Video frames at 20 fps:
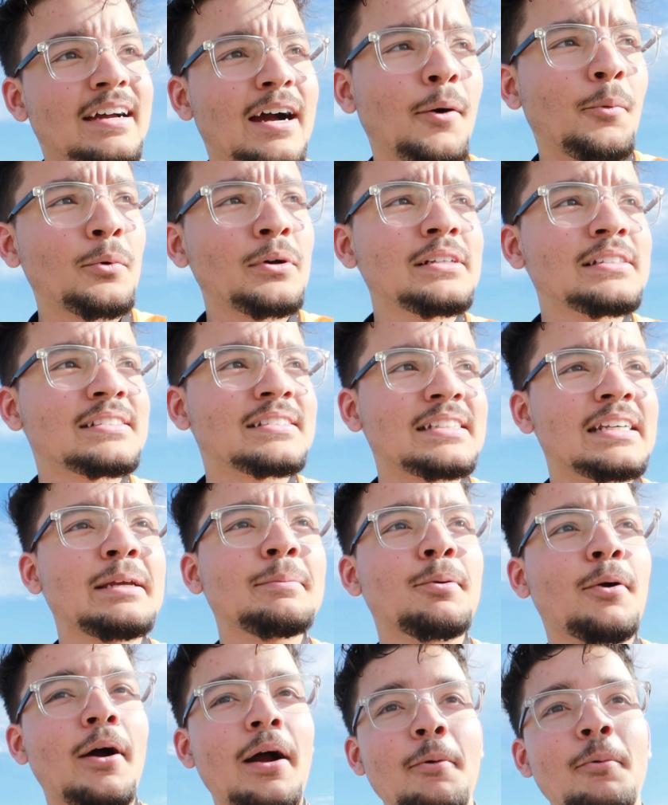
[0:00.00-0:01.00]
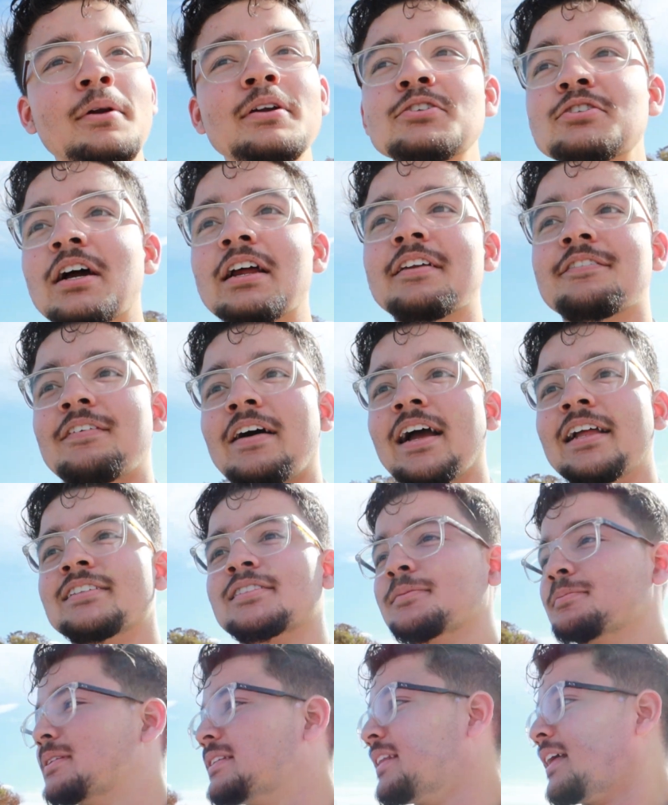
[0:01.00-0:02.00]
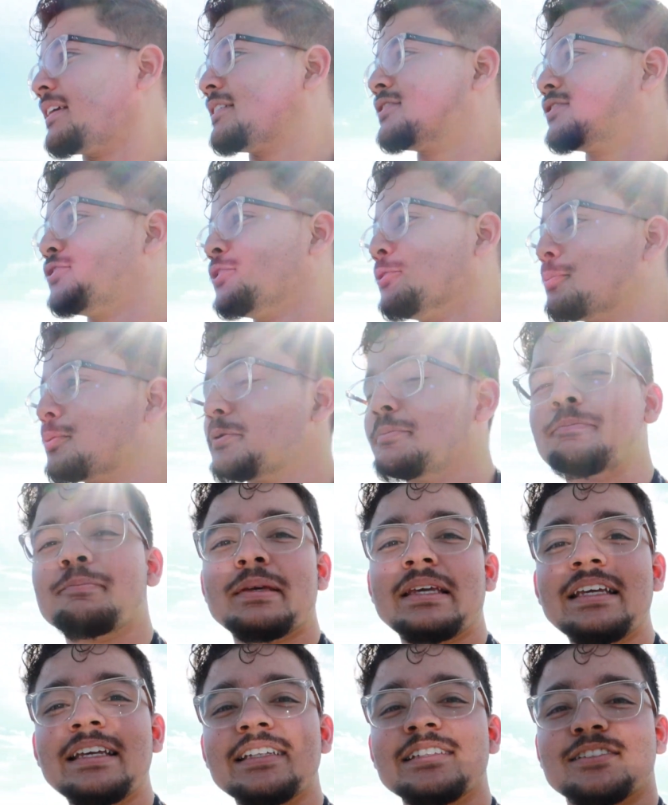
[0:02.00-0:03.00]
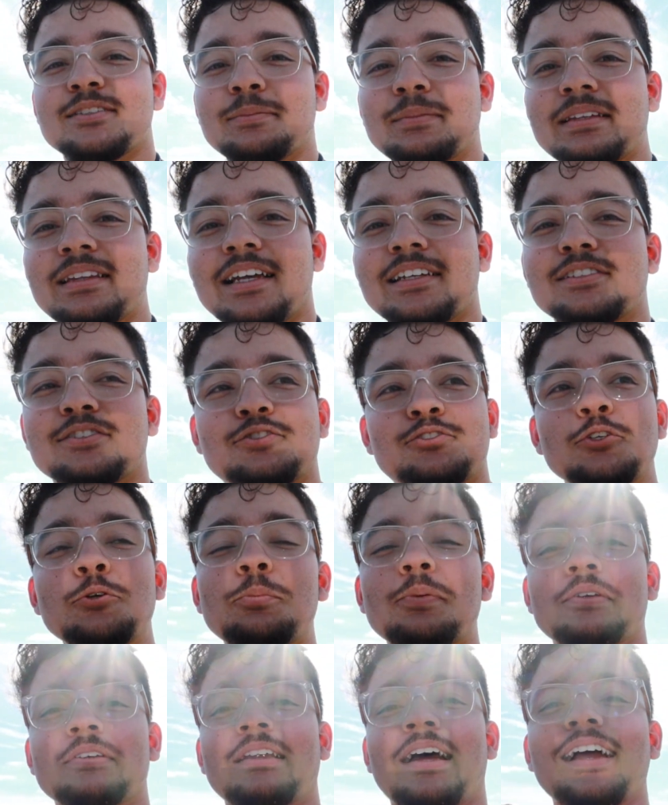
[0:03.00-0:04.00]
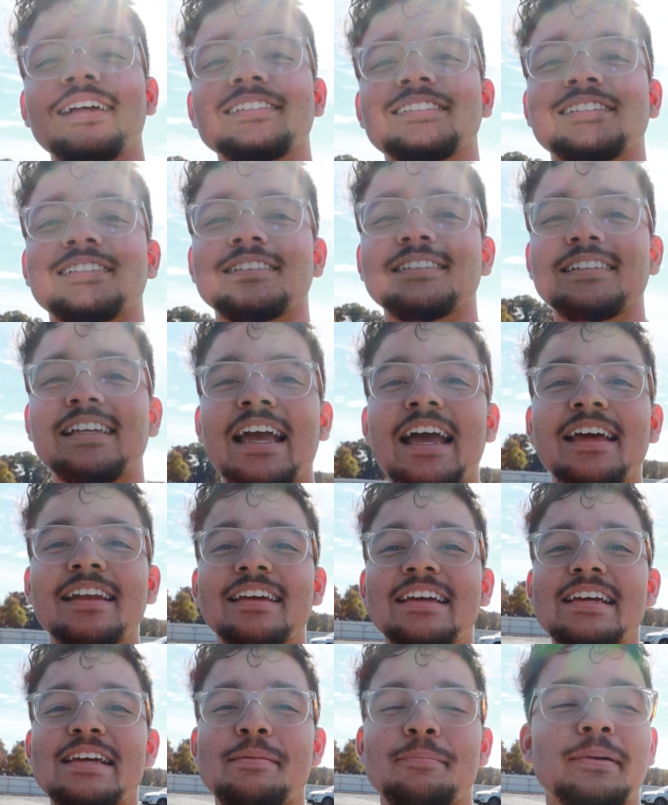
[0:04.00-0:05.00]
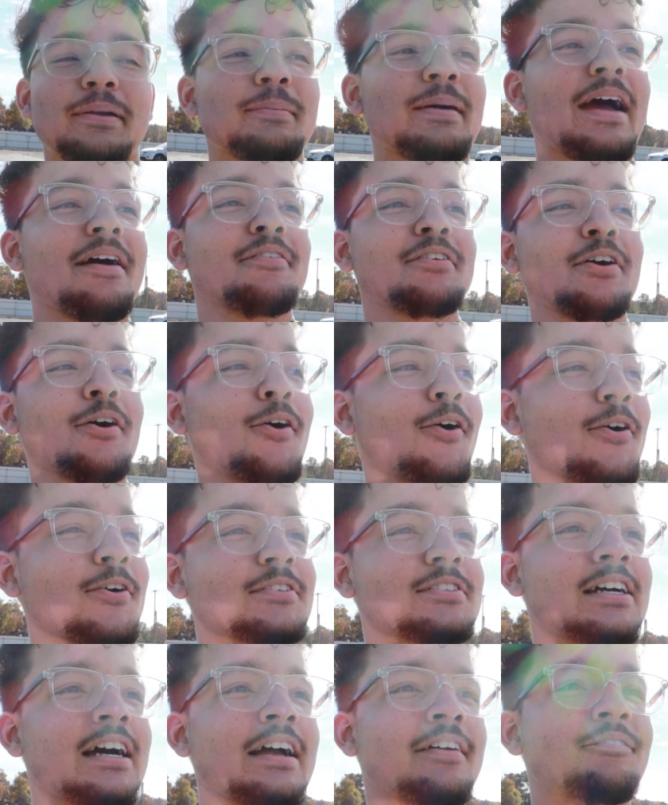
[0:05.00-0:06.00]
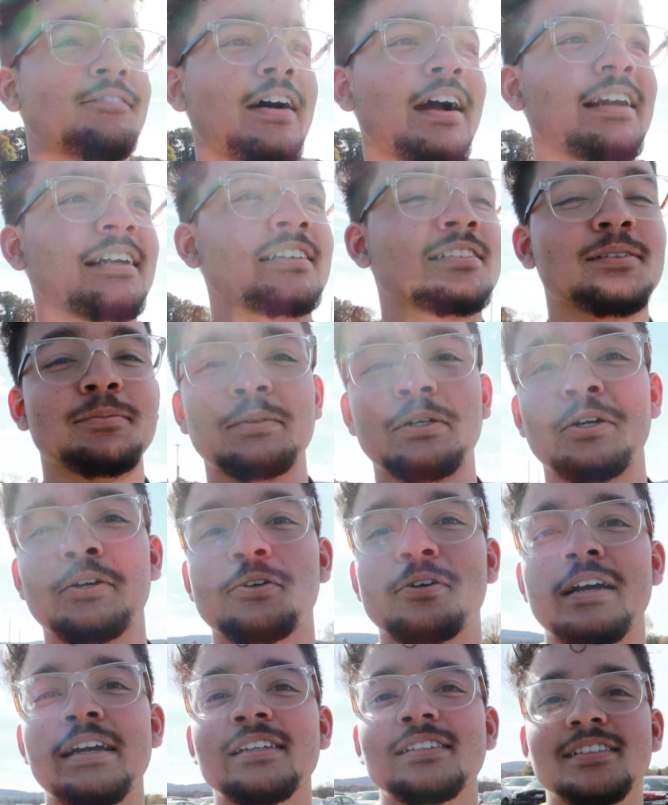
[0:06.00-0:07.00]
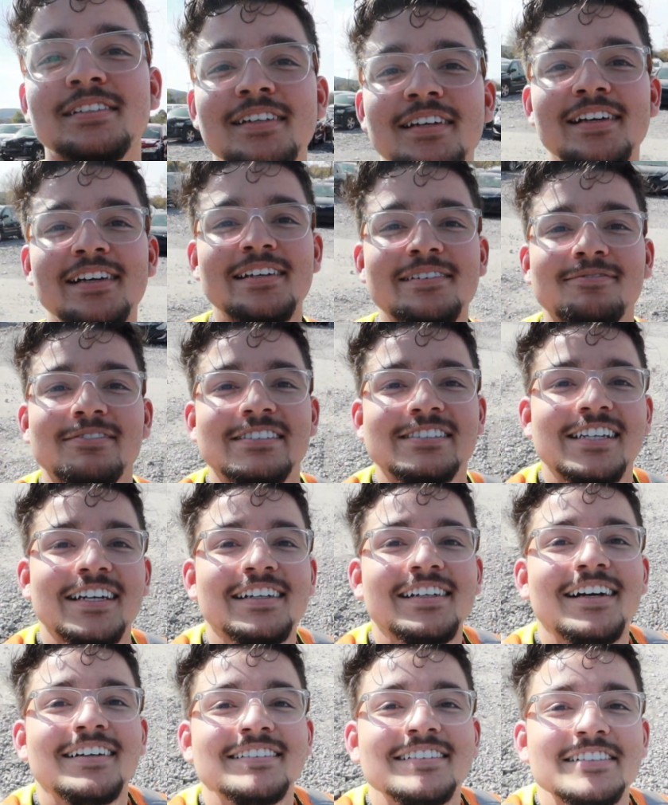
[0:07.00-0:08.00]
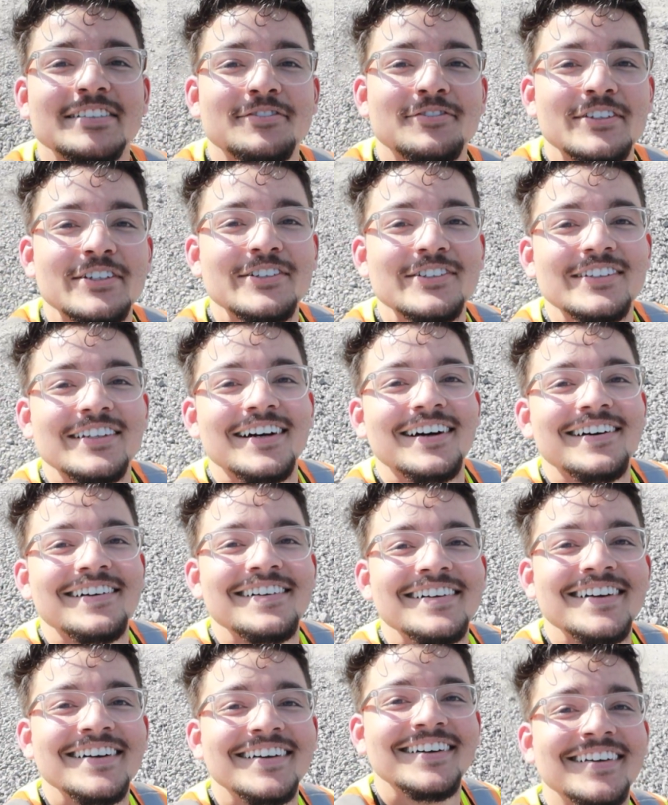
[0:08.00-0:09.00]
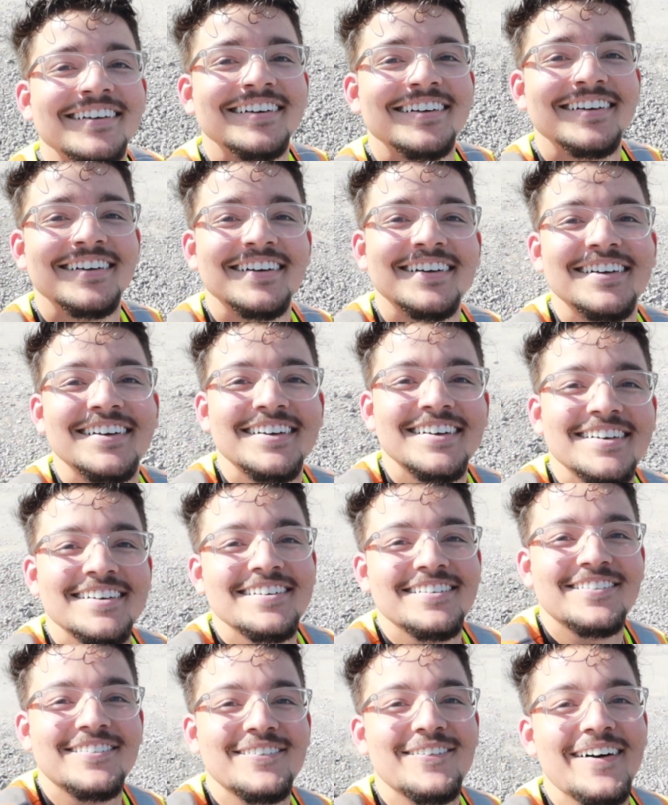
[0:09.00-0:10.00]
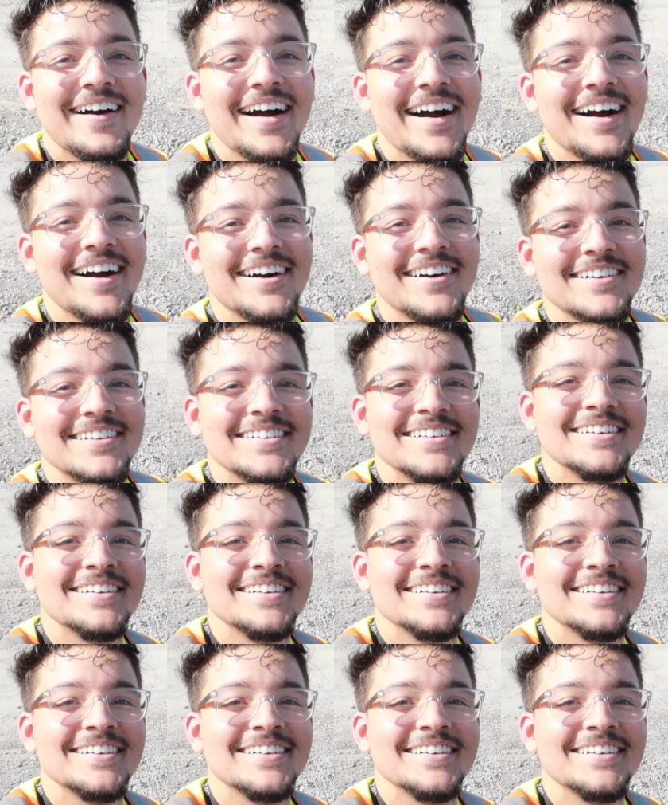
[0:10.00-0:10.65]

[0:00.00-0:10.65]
I want to see, bro, I want to try to find something like super mean, something like super nice to look at, but I'm having a hard time finding something crazy. But check out this view though. Wow.